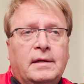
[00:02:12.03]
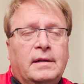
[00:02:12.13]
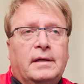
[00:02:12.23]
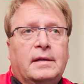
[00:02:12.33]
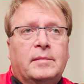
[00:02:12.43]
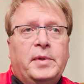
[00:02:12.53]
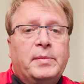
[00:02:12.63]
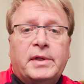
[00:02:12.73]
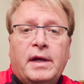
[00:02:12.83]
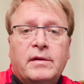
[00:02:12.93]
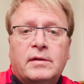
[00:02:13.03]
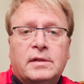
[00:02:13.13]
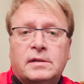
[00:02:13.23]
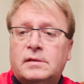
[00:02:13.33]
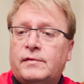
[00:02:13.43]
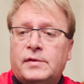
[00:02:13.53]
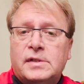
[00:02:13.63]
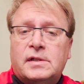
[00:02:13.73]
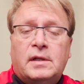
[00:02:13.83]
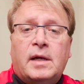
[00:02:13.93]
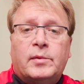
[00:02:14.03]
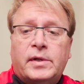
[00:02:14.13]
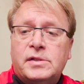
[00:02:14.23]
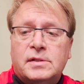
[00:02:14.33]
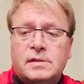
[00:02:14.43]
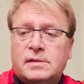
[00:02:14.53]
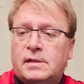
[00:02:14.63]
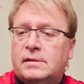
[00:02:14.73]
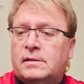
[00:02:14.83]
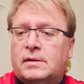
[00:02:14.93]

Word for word: uh, people together that, for these collaborations that